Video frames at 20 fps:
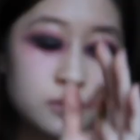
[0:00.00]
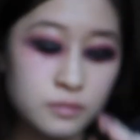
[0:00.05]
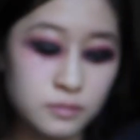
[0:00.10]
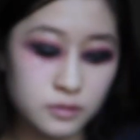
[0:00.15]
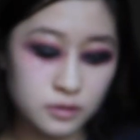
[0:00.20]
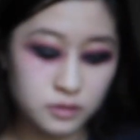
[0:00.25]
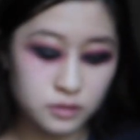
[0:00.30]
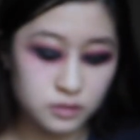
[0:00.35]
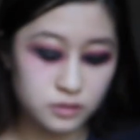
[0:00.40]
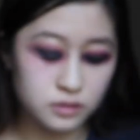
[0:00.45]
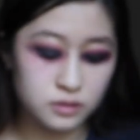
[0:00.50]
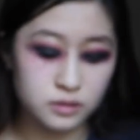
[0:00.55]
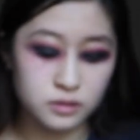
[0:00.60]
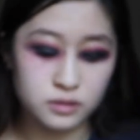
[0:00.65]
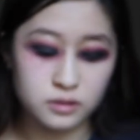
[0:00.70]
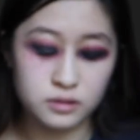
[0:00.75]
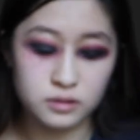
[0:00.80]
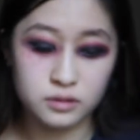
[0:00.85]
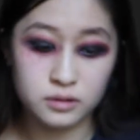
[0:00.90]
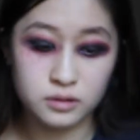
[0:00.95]
Now using my
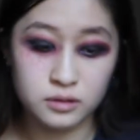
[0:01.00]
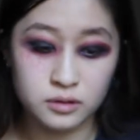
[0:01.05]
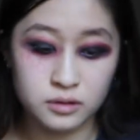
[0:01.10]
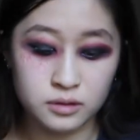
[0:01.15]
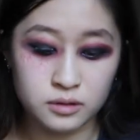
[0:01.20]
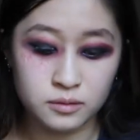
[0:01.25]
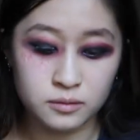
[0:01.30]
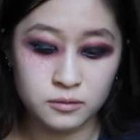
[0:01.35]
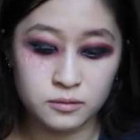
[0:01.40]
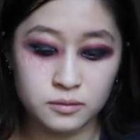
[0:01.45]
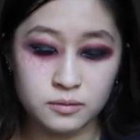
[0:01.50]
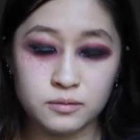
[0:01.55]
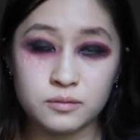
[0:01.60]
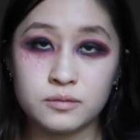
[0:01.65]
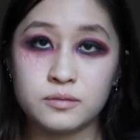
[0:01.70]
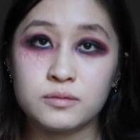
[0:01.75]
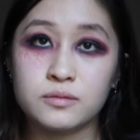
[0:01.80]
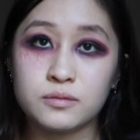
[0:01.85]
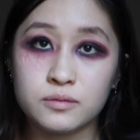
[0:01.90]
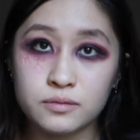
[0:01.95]
Miniso eyeliner
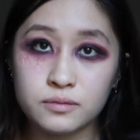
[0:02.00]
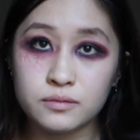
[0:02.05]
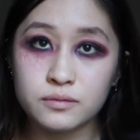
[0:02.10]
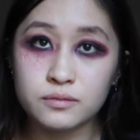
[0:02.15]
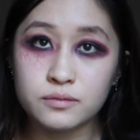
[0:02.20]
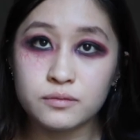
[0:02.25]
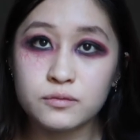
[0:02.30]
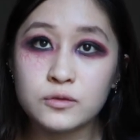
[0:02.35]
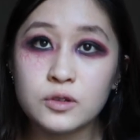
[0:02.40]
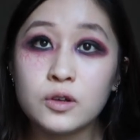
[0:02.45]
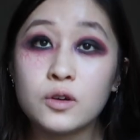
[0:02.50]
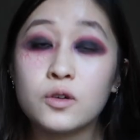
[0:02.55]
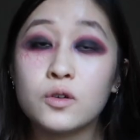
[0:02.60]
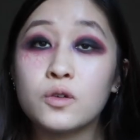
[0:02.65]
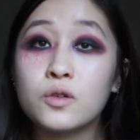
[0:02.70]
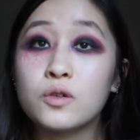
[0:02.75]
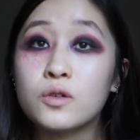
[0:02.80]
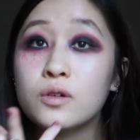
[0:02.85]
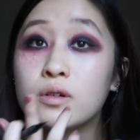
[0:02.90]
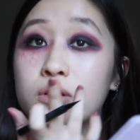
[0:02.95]
once again, I'm
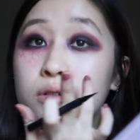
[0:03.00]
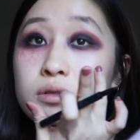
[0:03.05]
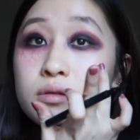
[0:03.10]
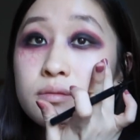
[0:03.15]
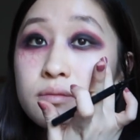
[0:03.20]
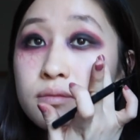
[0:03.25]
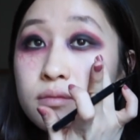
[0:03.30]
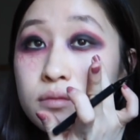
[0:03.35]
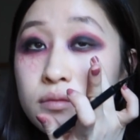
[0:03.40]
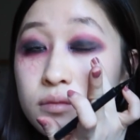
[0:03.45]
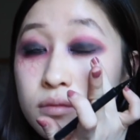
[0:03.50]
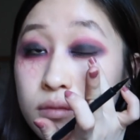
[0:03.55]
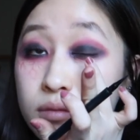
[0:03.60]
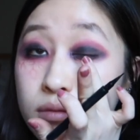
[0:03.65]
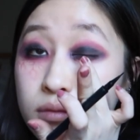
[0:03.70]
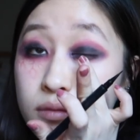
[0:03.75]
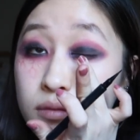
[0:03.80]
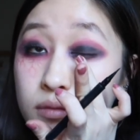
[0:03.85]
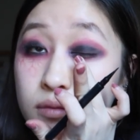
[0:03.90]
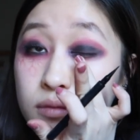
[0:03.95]
just going to line
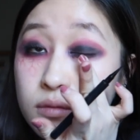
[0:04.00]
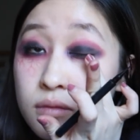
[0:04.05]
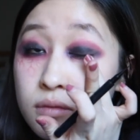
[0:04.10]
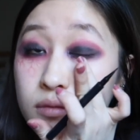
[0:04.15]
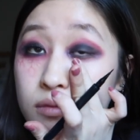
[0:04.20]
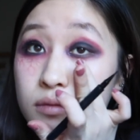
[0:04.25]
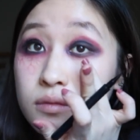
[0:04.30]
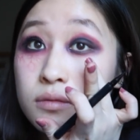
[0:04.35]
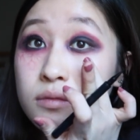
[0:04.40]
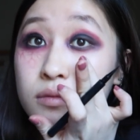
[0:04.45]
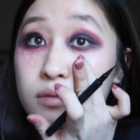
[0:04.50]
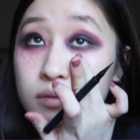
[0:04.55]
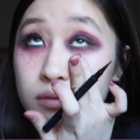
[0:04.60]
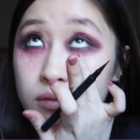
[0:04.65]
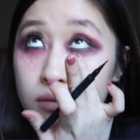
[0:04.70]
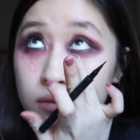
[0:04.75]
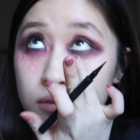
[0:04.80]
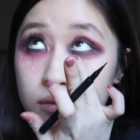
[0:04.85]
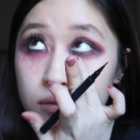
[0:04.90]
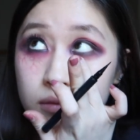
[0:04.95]
the bottom of my
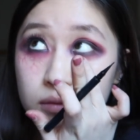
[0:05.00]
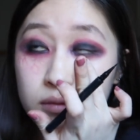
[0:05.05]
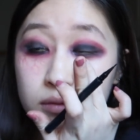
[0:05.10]
eye.